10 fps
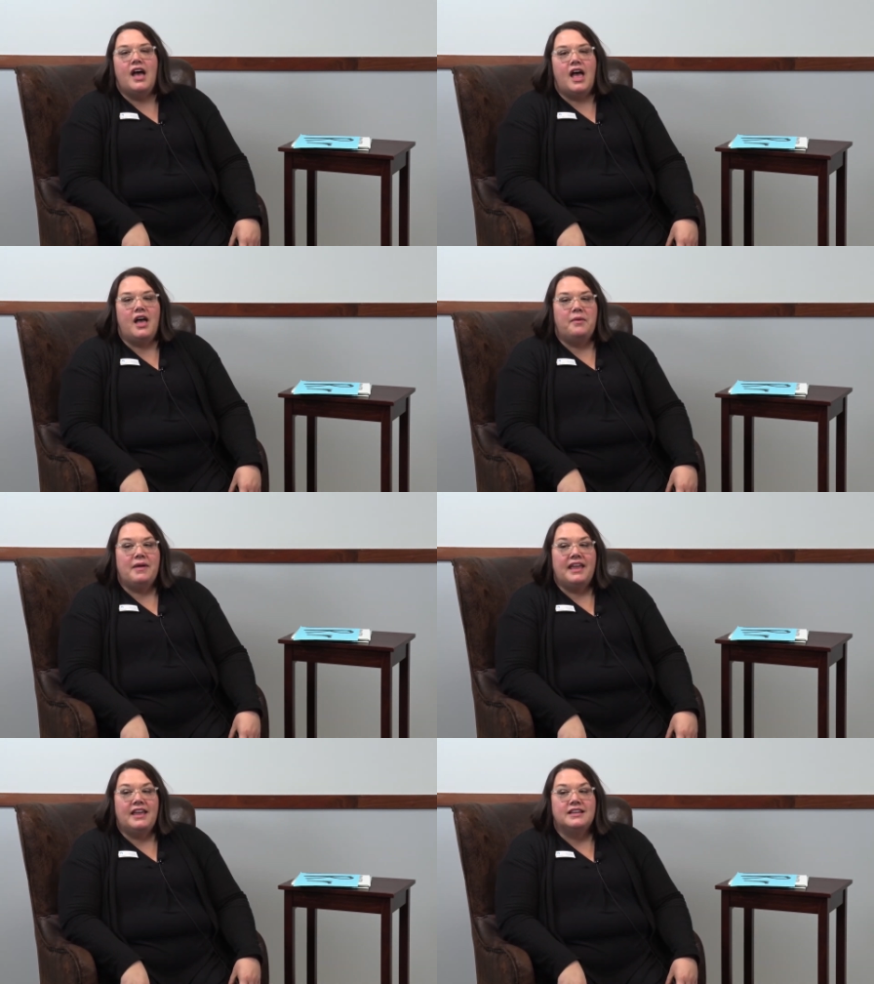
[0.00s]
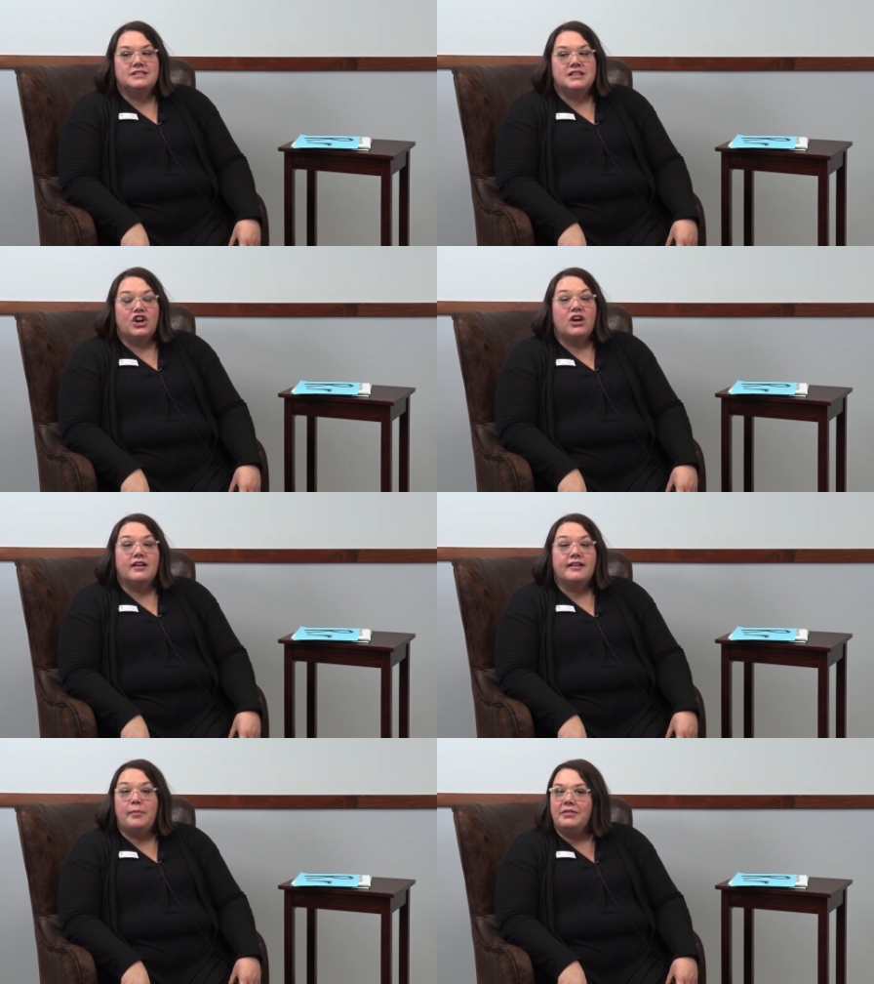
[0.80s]
And there
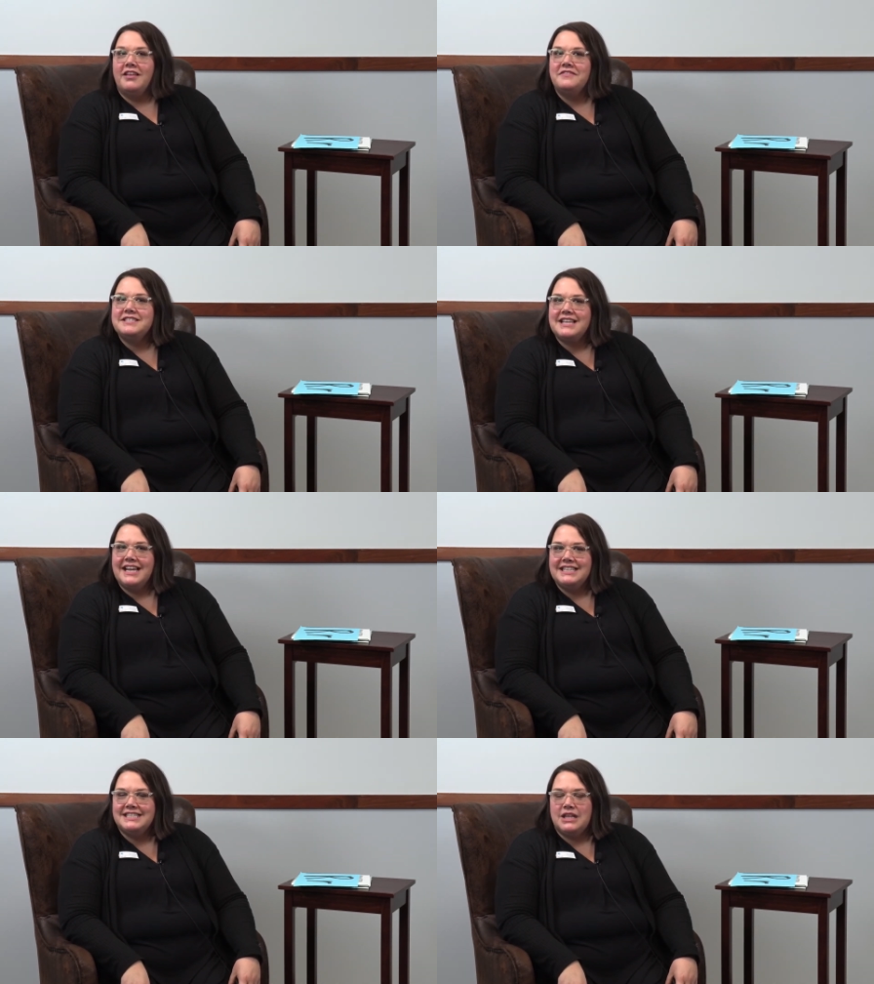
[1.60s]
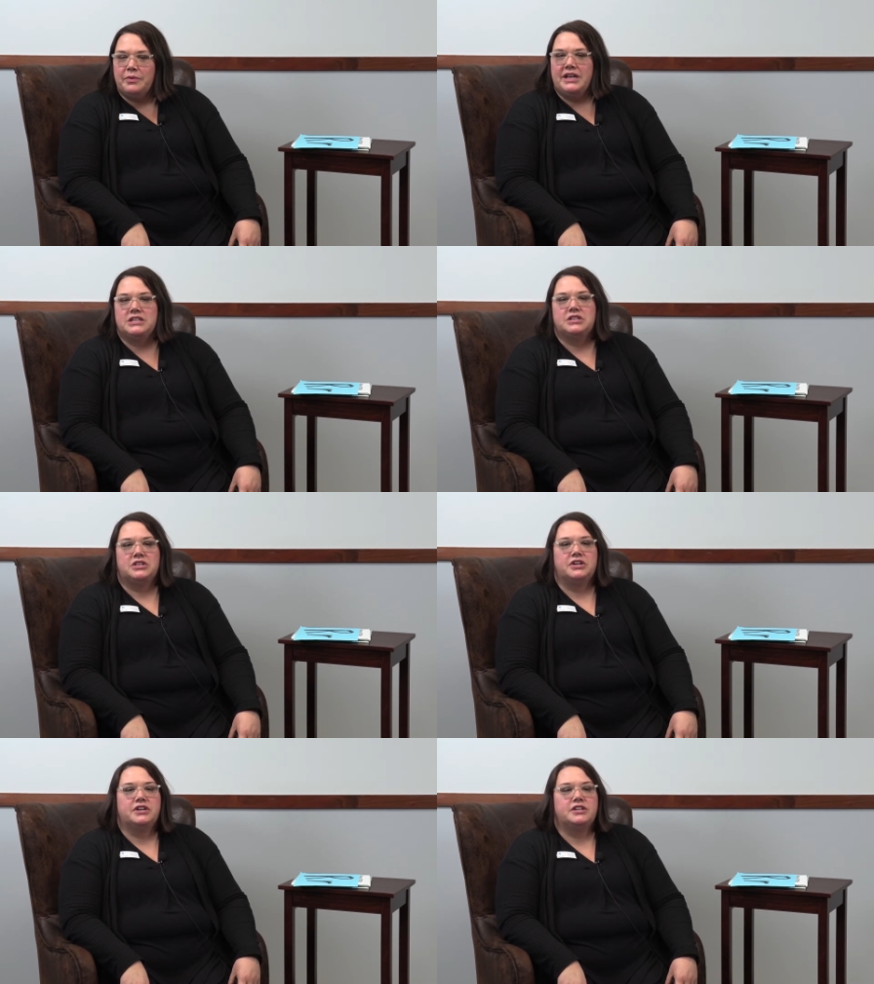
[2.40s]
are a couple of signs that we need to
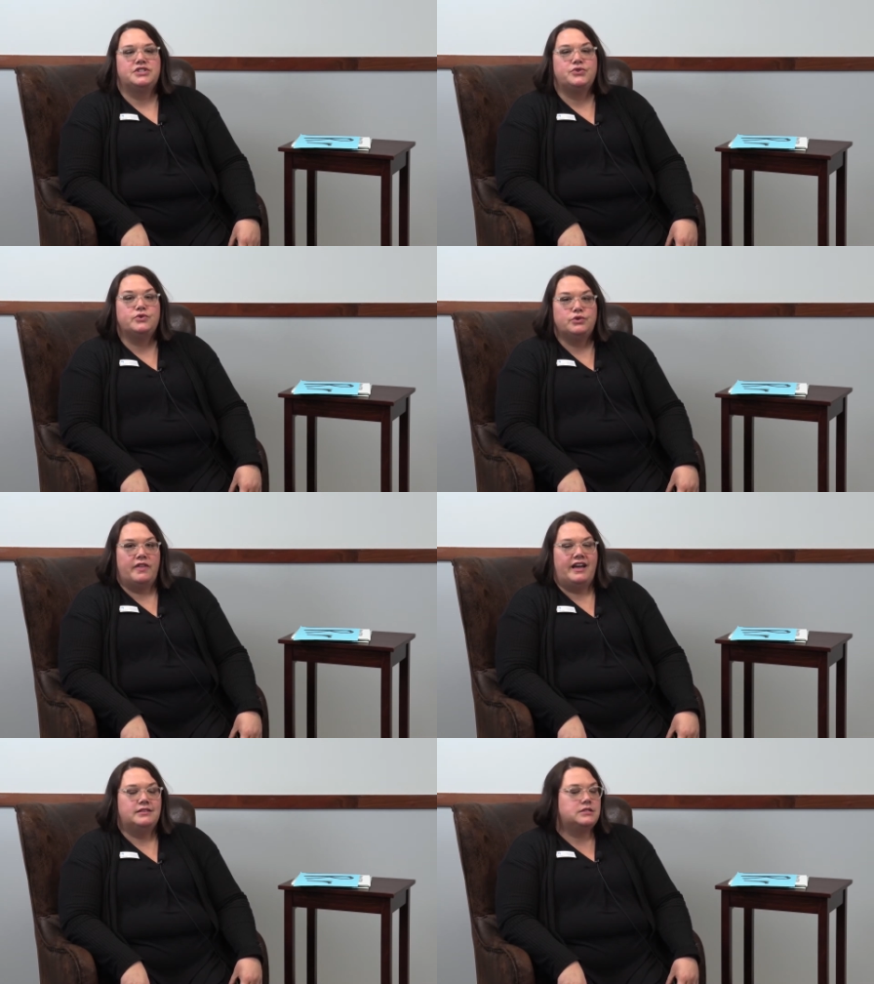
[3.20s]
learn to do that.